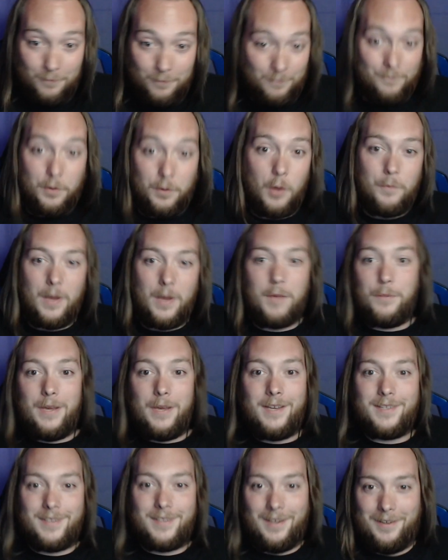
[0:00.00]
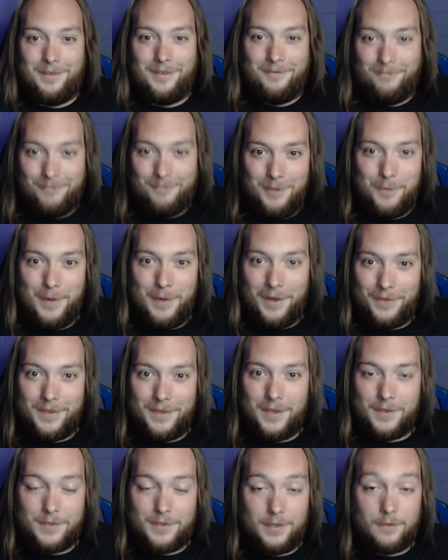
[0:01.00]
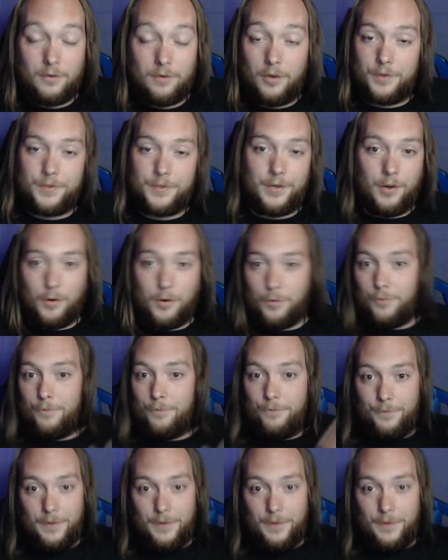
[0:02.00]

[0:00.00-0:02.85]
put my piece in about this and also